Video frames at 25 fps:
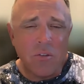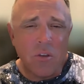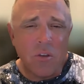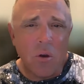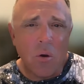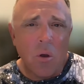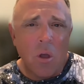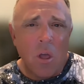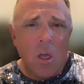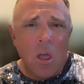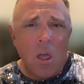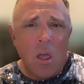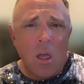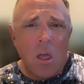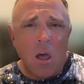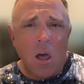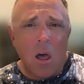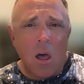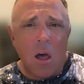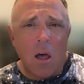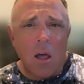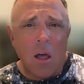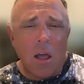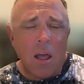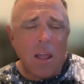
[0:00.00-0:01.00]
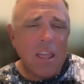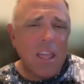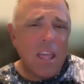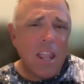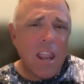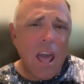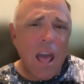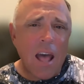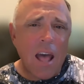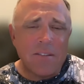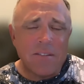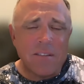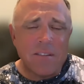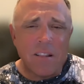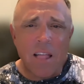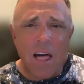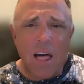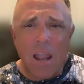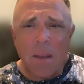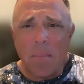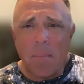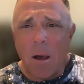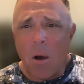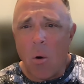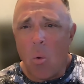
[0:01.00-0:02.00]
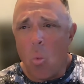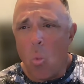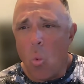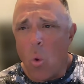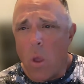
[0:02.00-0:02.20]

So I get asked a lot about